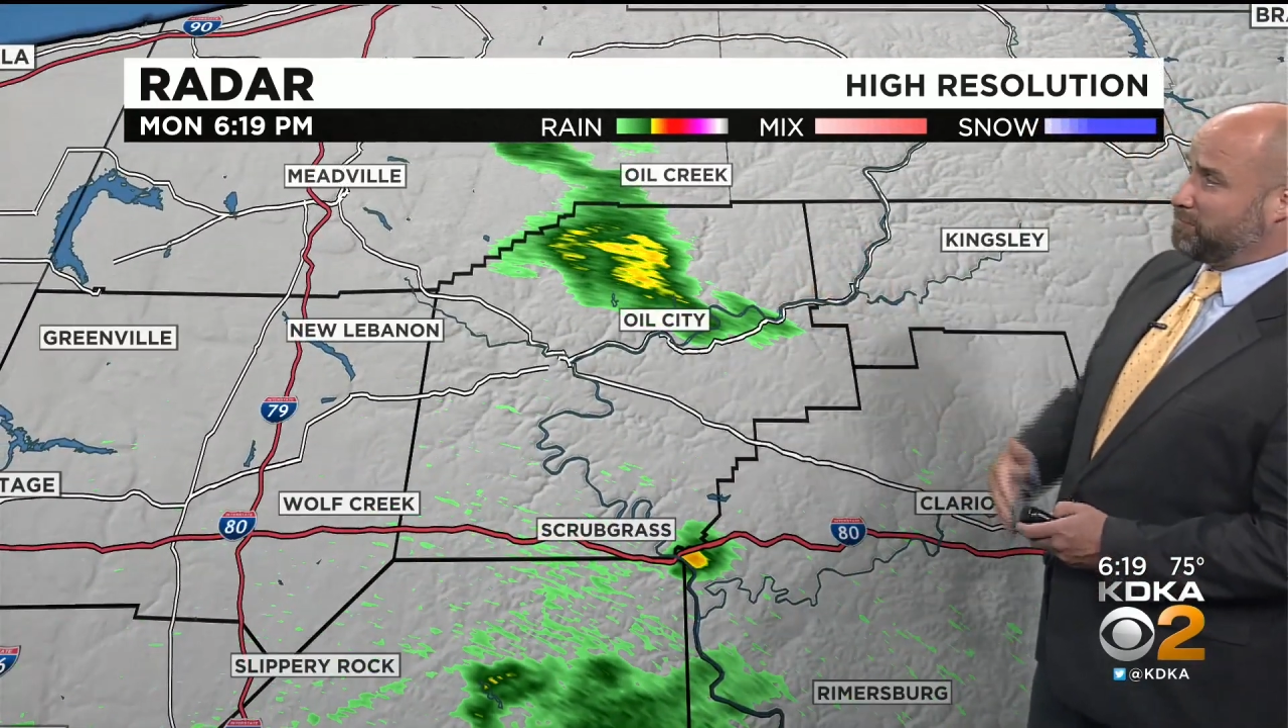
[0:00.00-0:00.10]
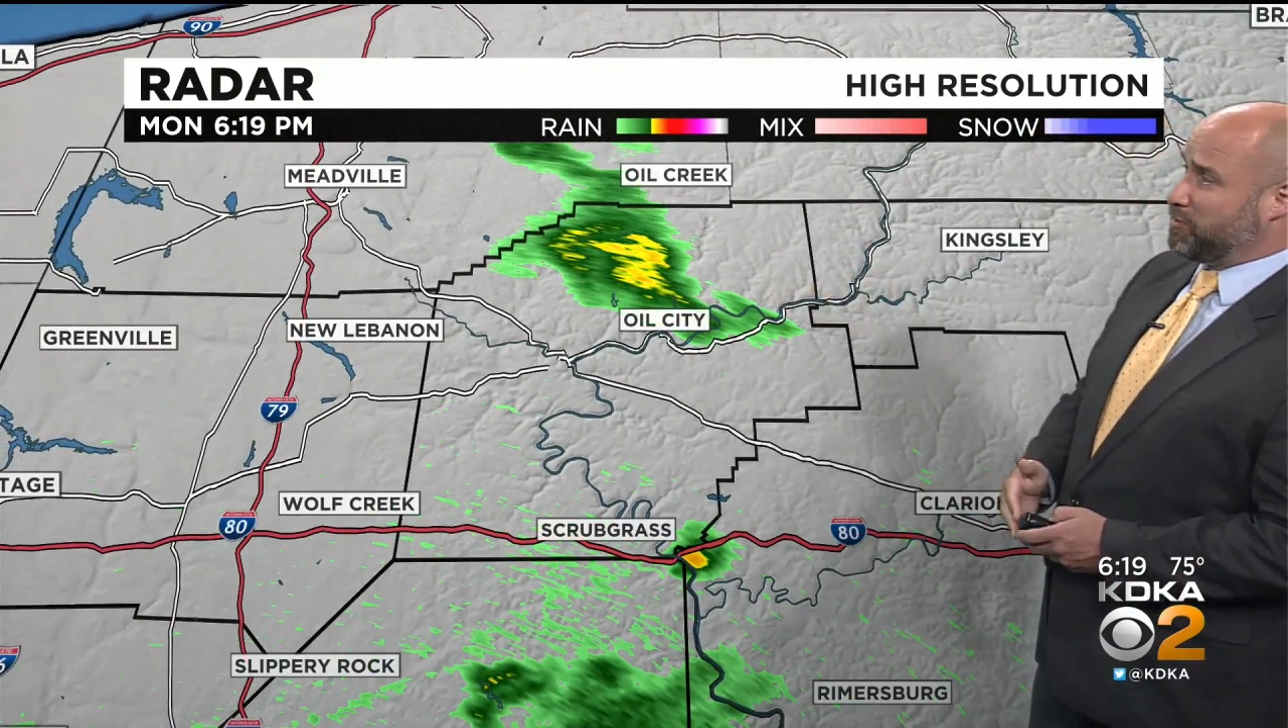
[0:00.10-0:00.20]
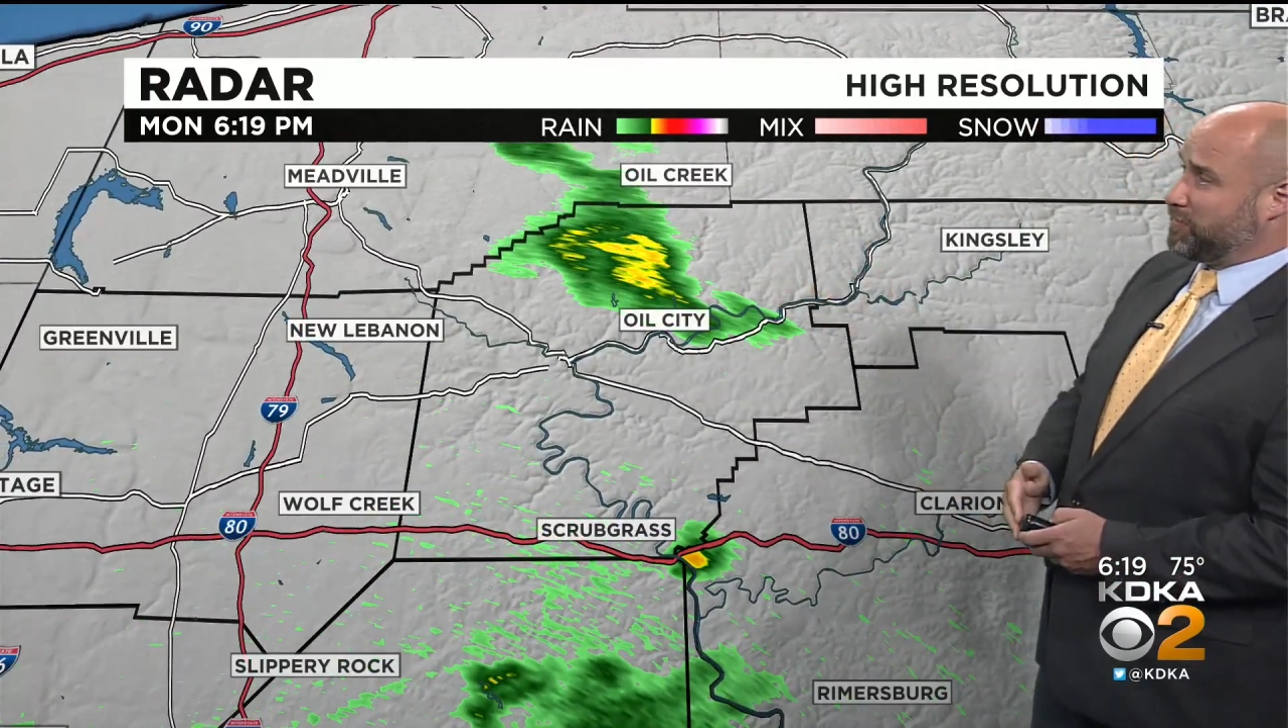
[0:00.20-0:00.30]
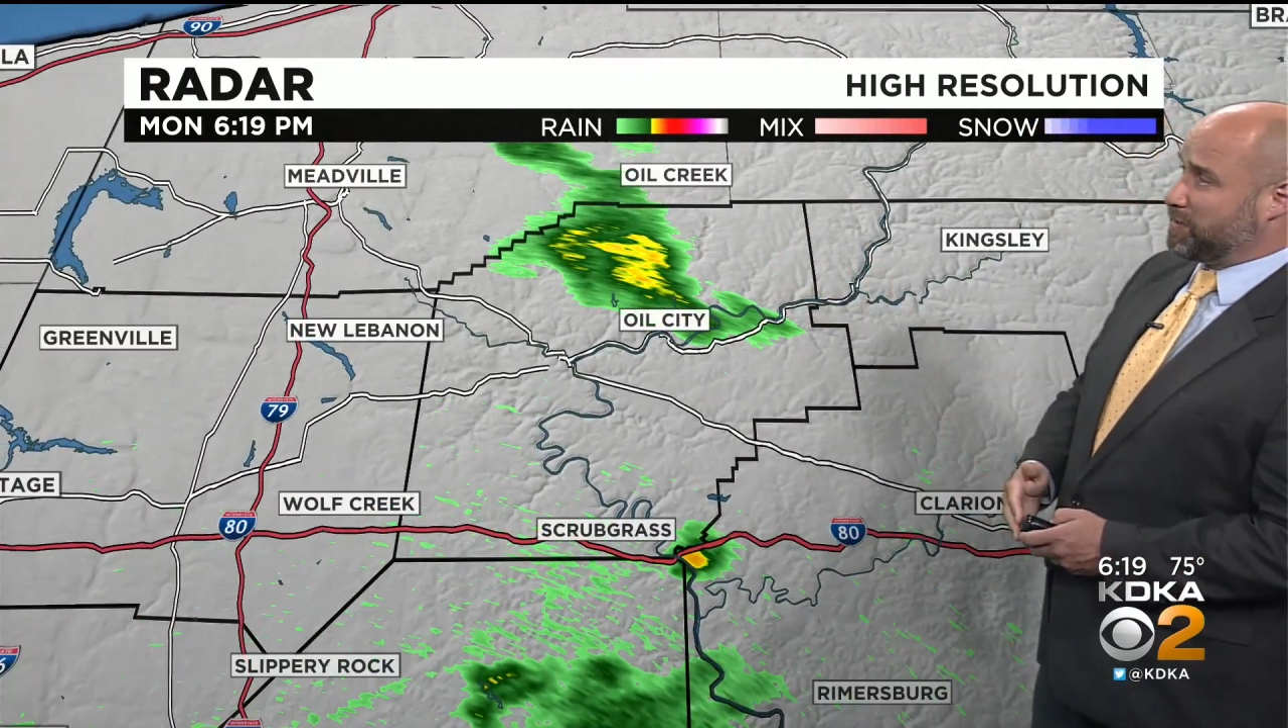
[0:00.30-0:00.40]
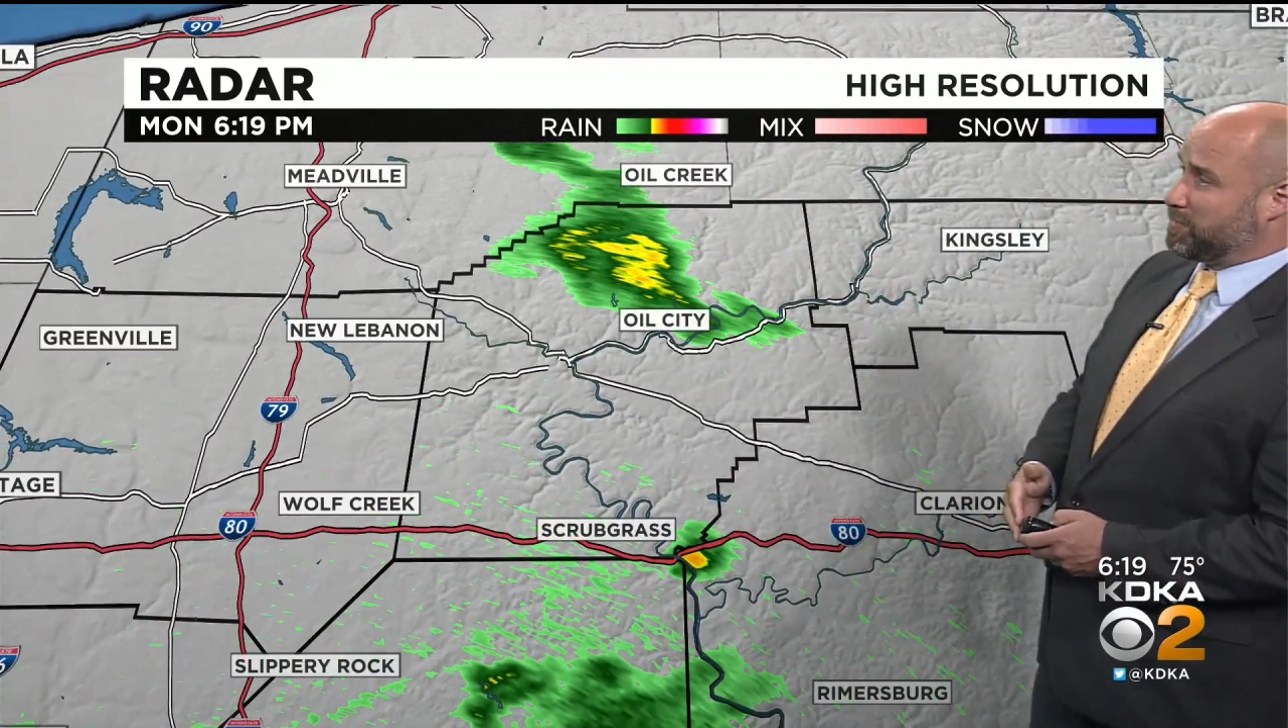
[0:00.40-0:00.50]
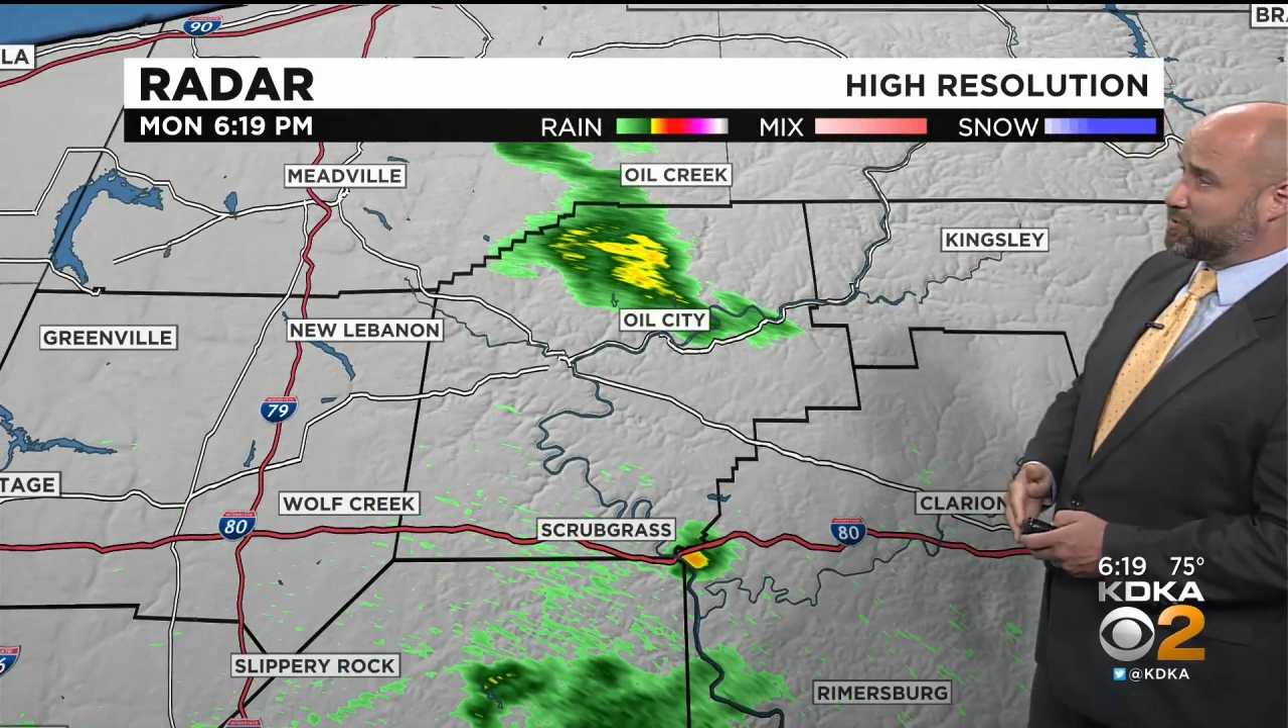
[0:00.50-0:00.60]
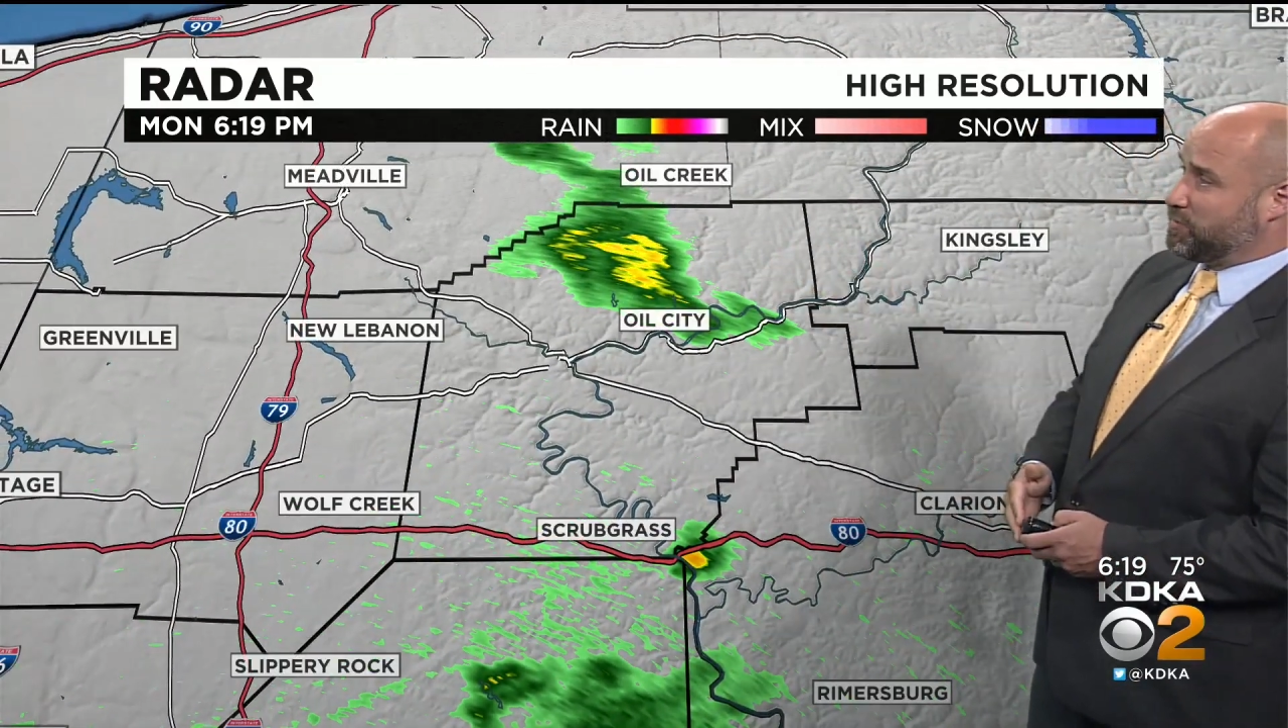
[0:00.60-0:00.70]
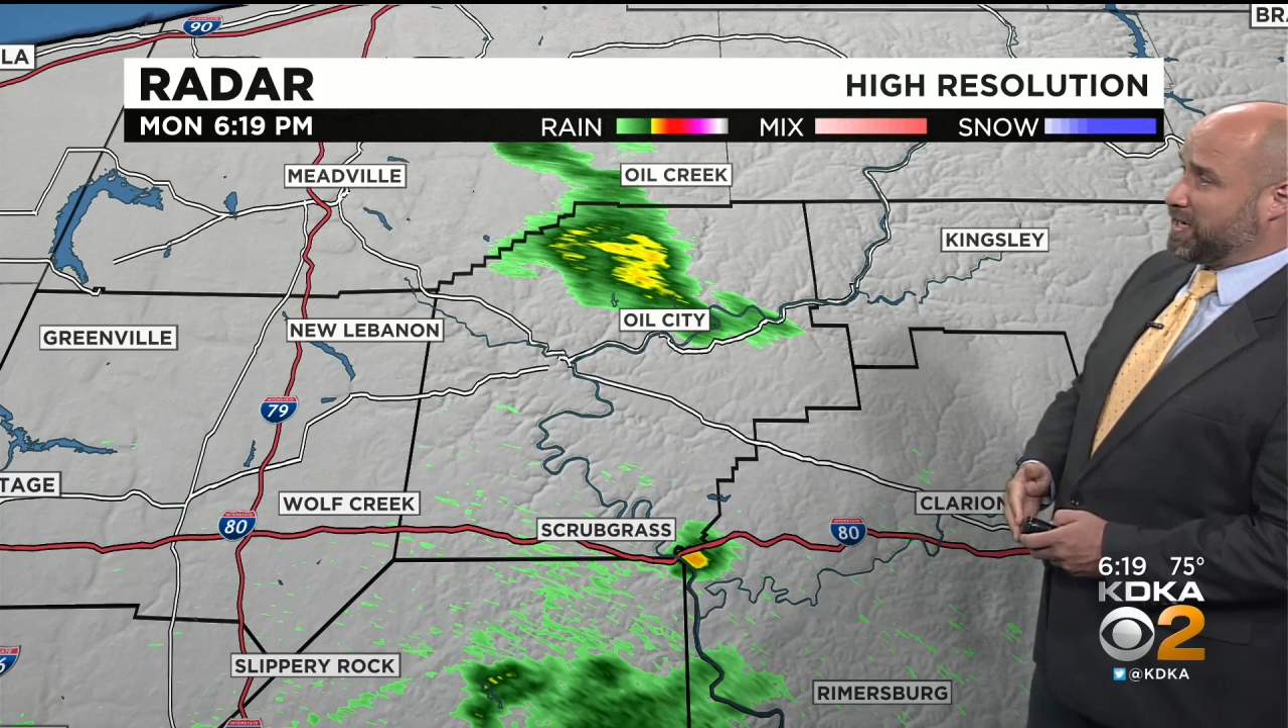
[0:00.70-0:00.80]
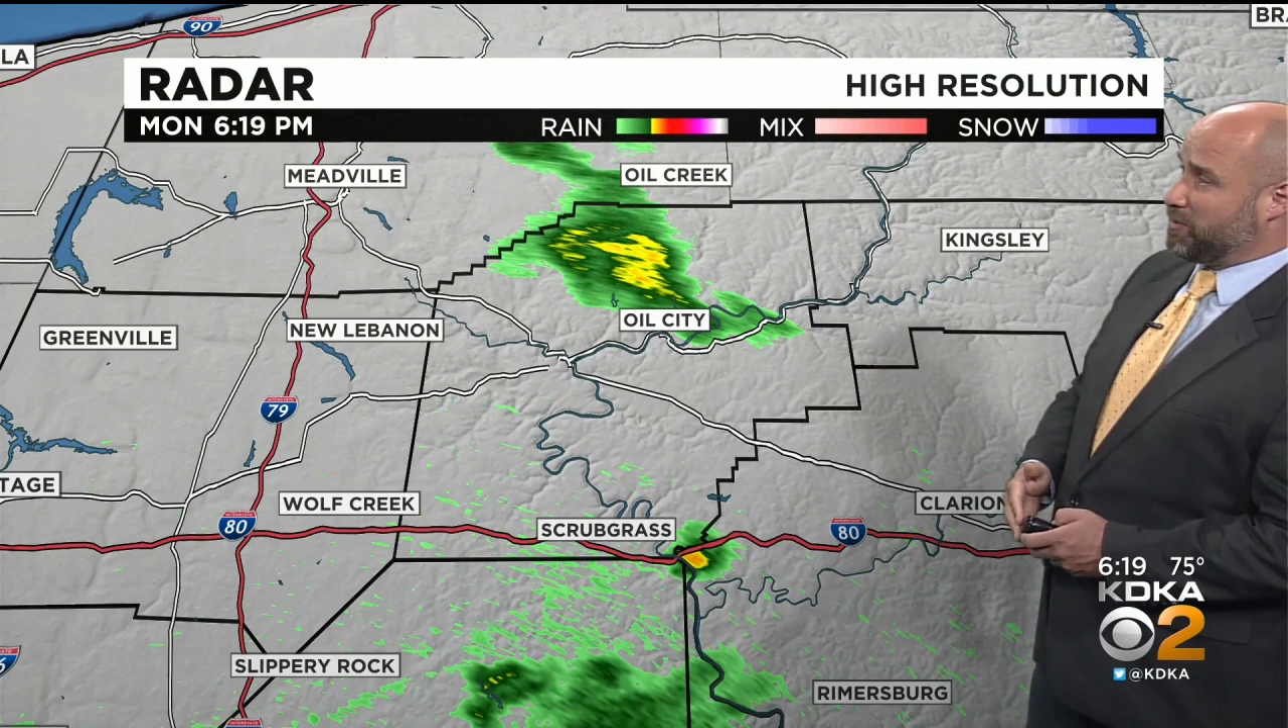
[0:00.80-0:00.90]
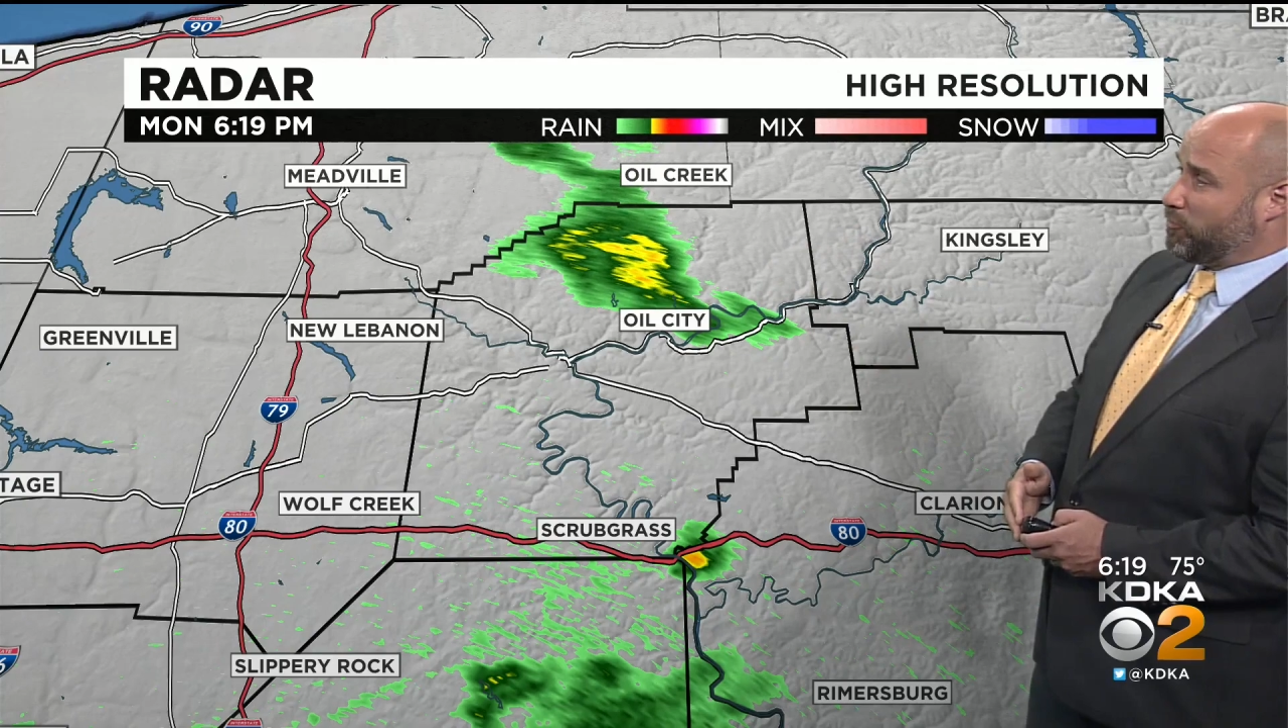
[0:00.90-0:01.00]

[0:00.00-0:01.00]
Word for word: moving between